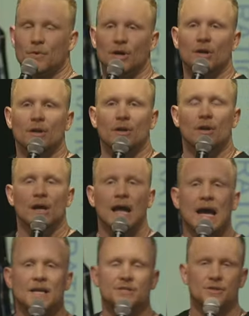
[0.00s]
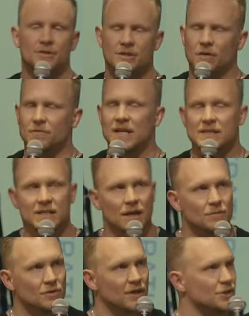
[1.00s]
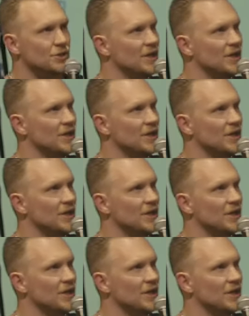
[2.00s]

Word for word: But ask yourself, next time you get a